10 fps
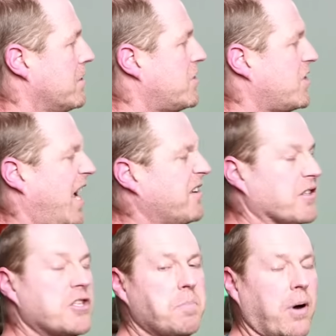the
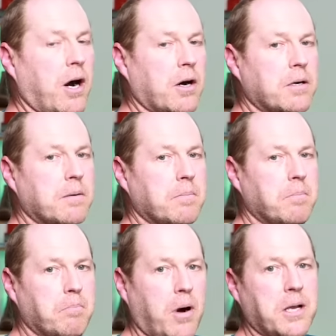standard Spark
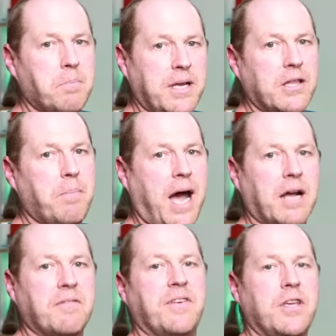might be the
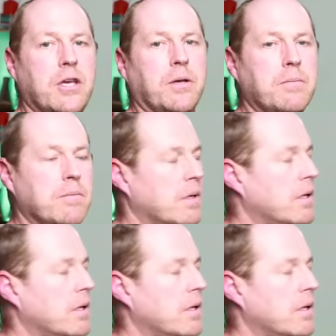bag for you.